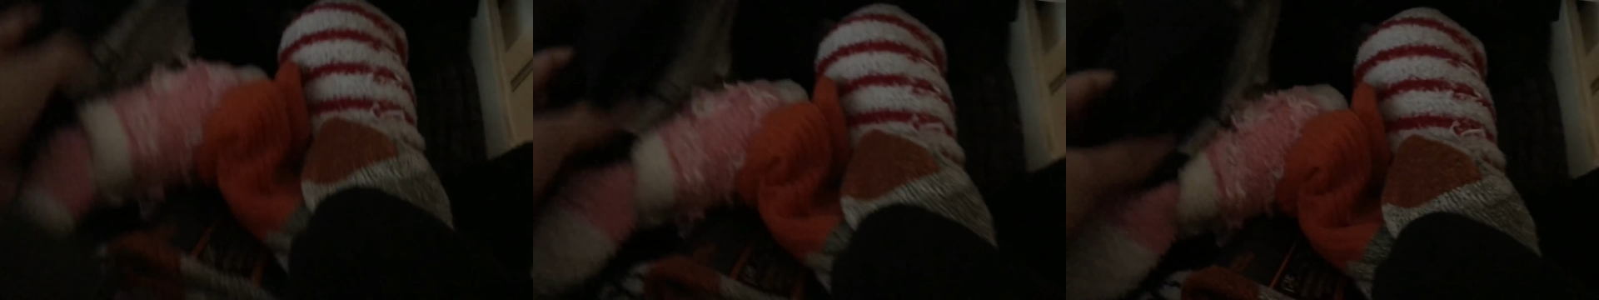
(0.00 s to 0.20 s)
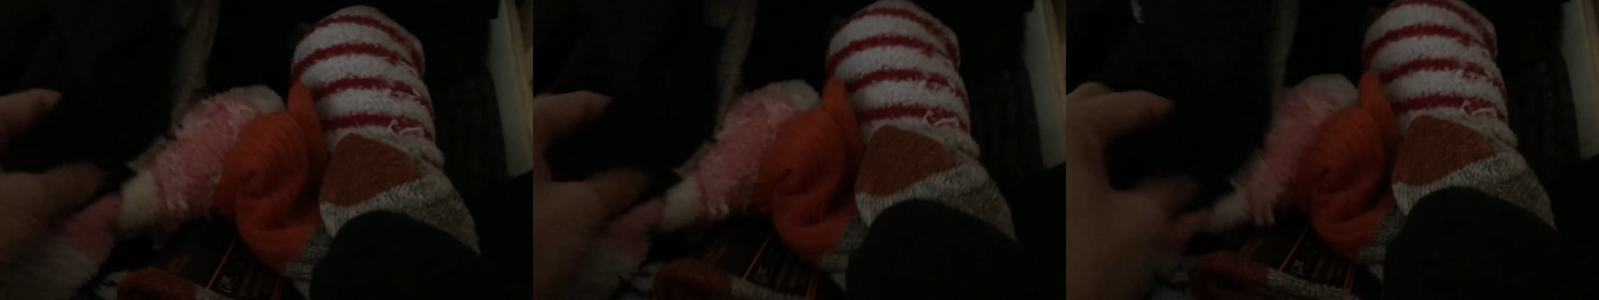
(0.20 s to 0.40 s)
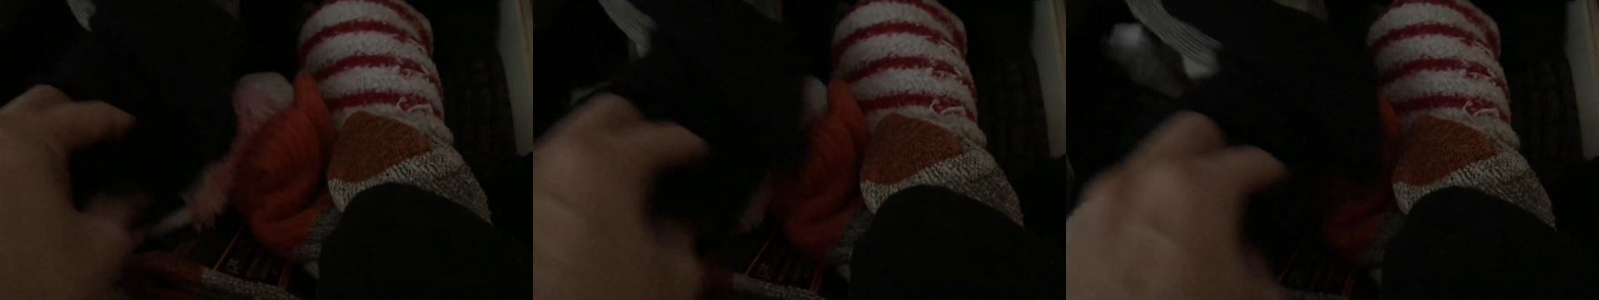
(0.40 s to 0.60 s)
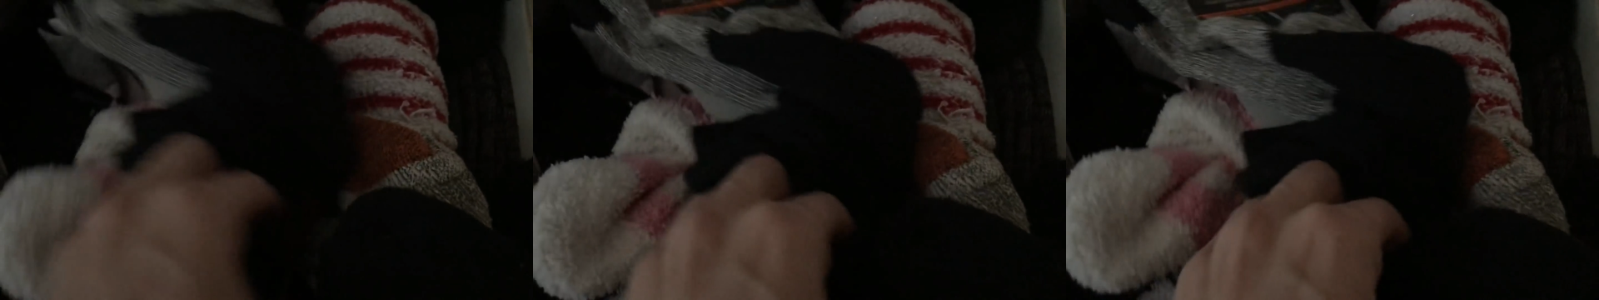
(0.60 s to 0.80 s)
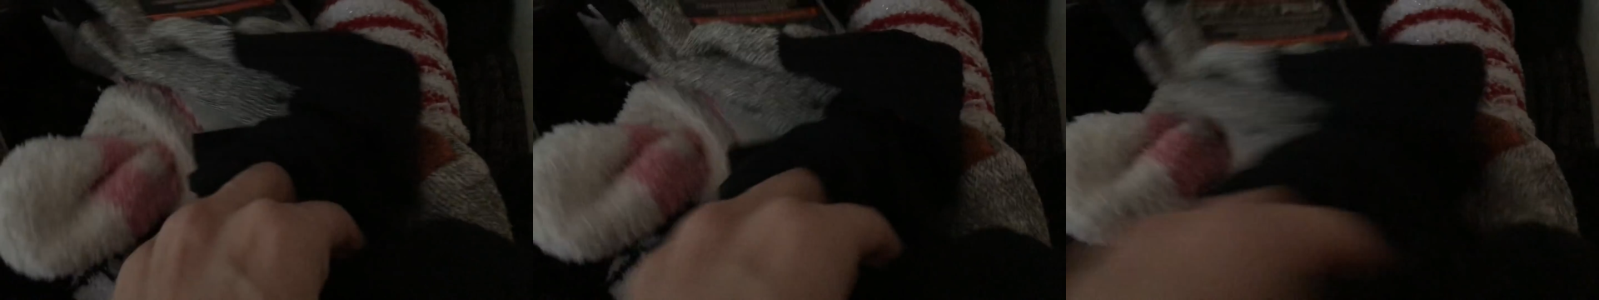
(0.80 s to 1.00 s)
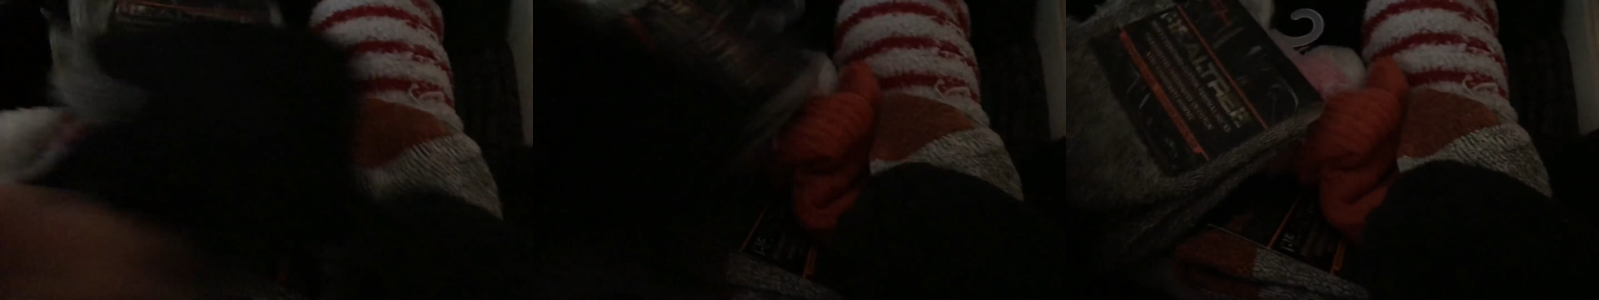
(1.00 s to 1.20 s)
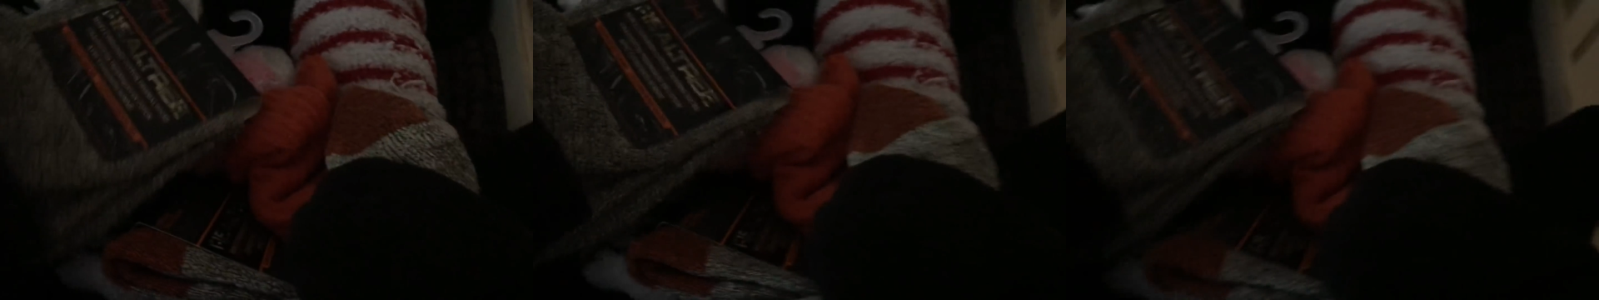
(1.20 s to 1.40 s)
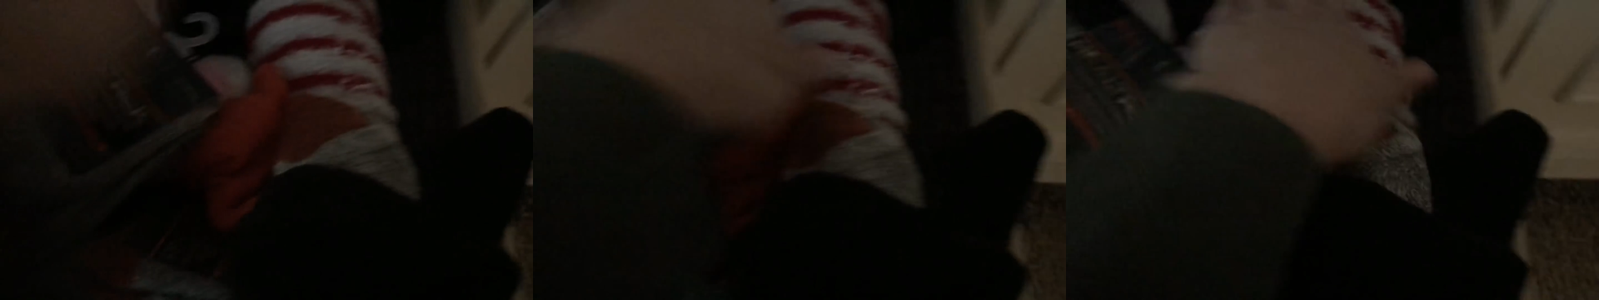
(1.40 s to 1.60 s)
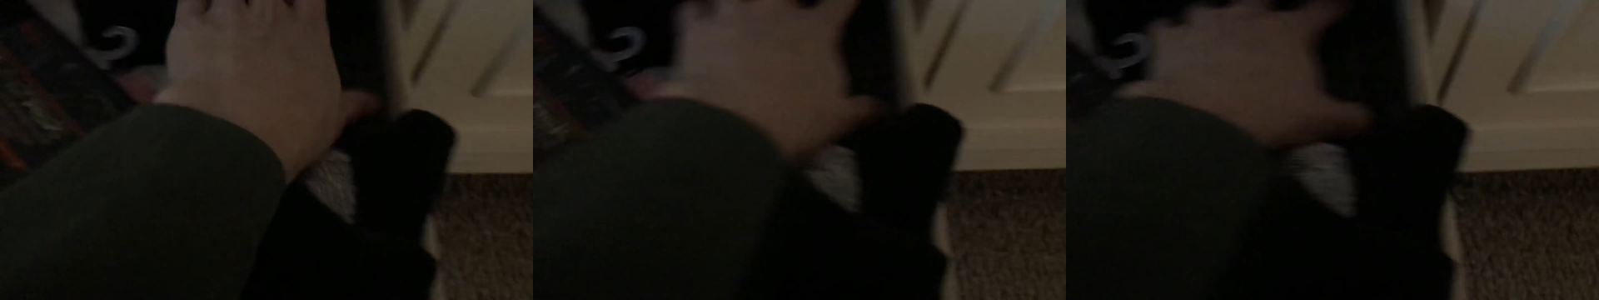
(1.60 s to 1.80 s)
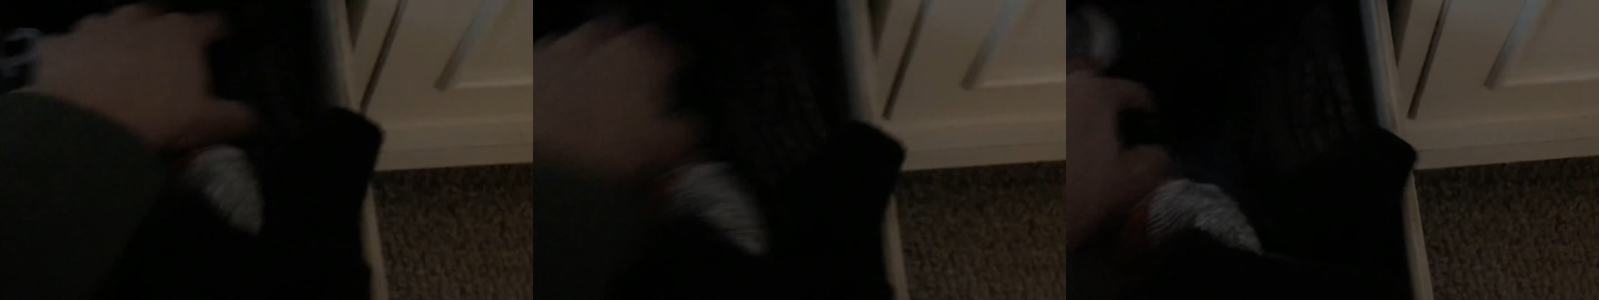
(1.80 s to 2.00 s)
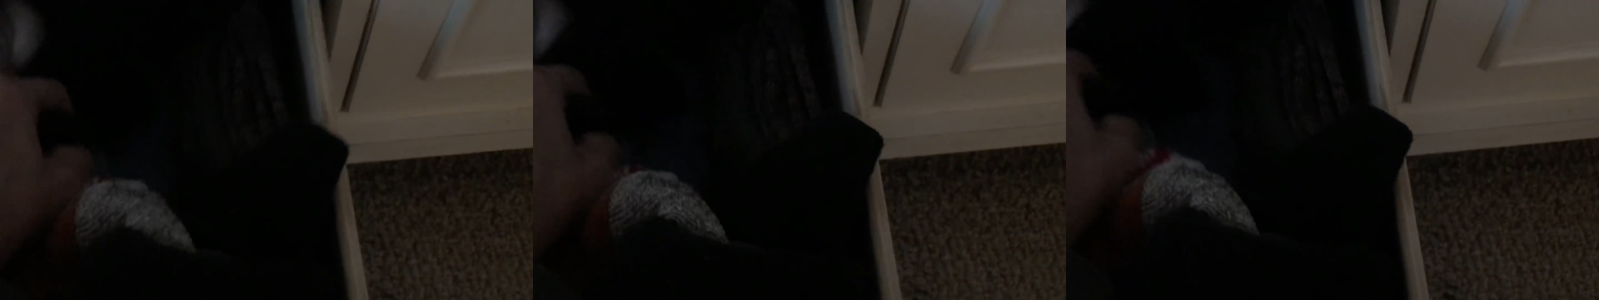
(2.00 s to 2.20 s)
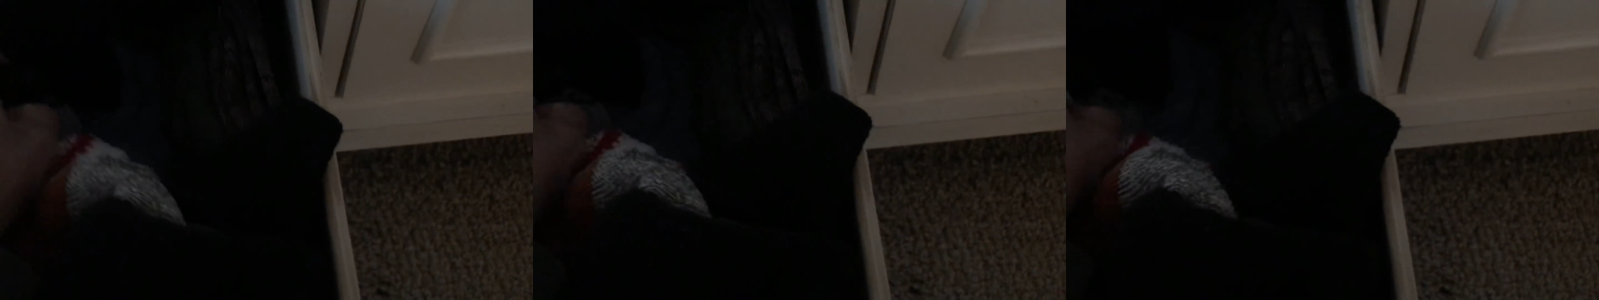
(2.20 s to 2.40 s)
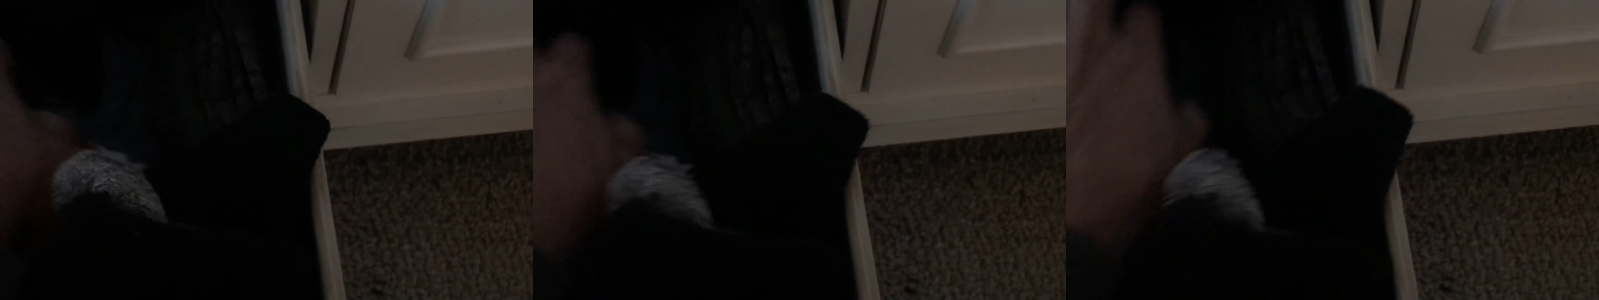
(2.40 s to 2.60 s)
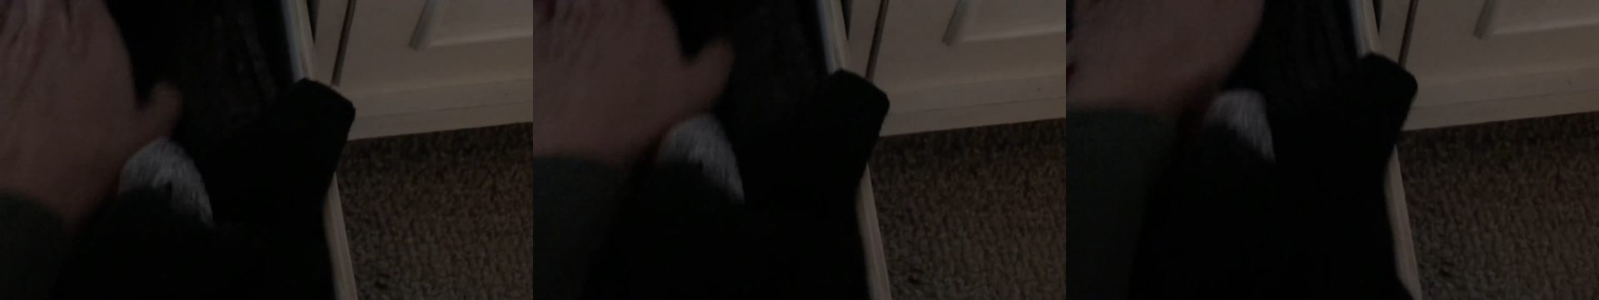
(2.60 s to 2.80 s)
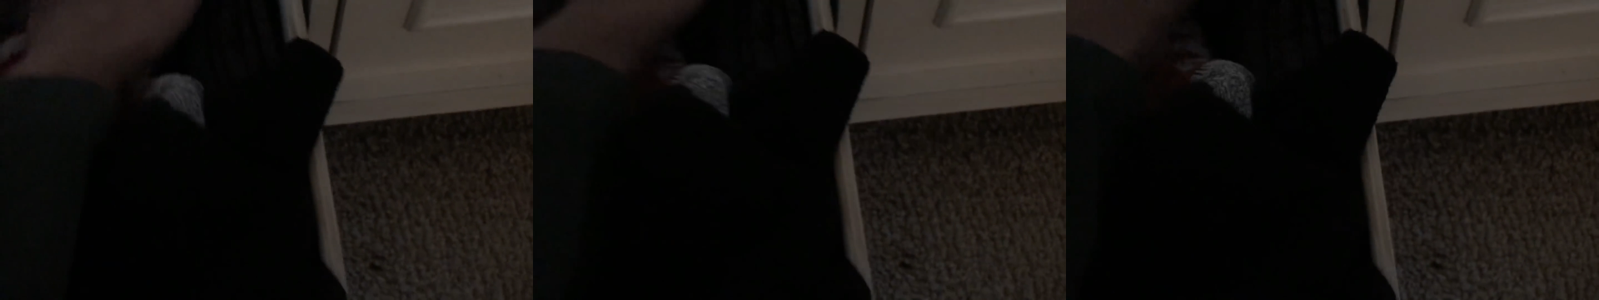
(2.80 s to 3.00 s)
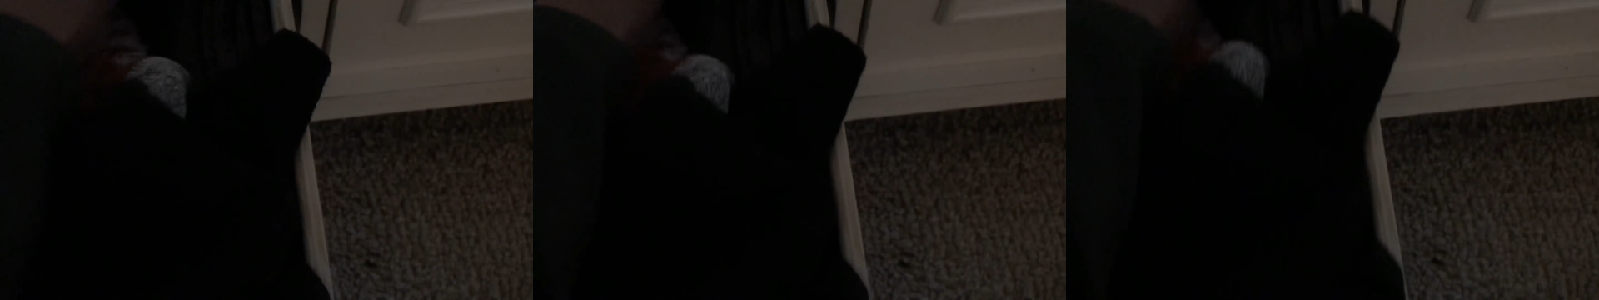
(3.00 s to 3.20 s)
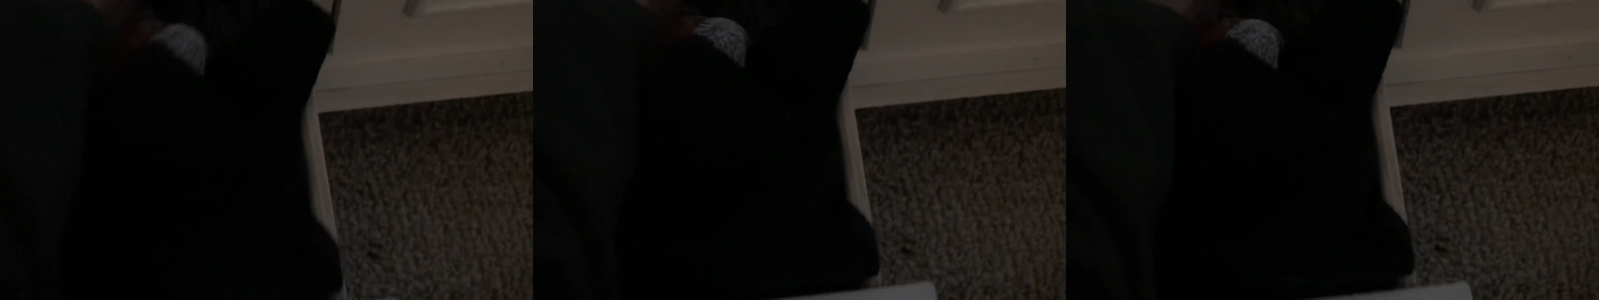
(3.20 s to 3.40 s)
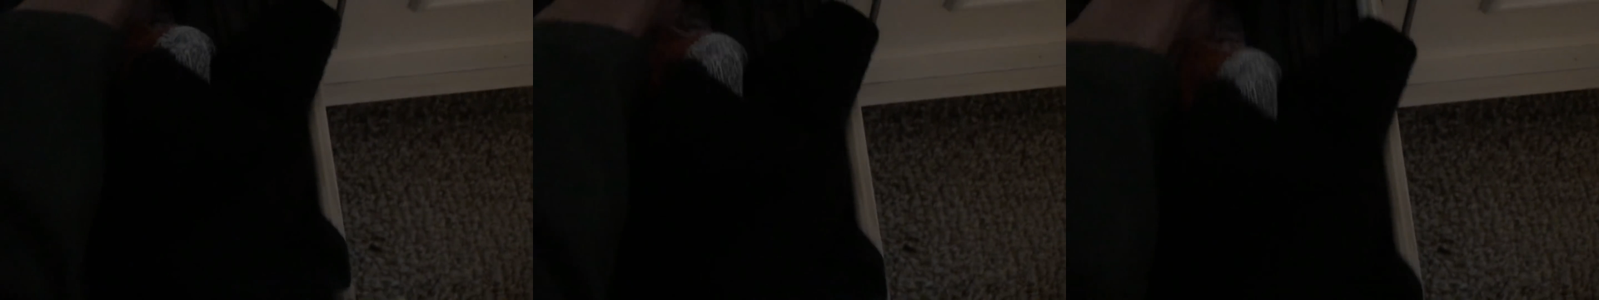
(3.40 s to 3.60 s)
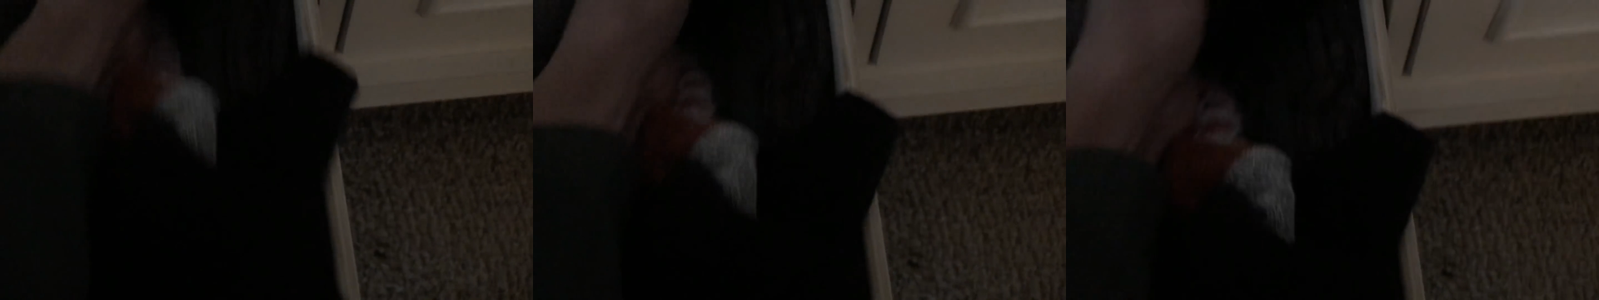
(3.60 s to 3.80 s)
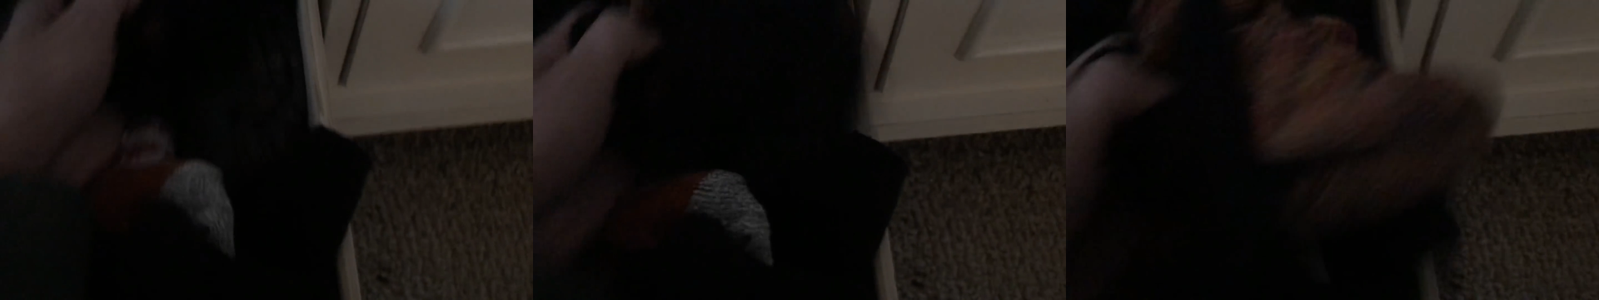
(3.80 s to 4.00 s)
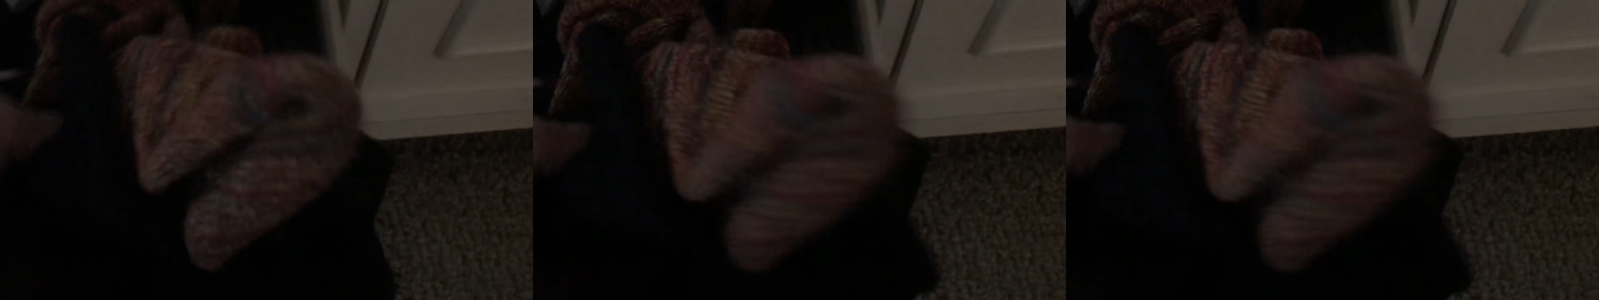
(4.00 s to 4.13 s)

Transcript: Nobody's mouth can be seen.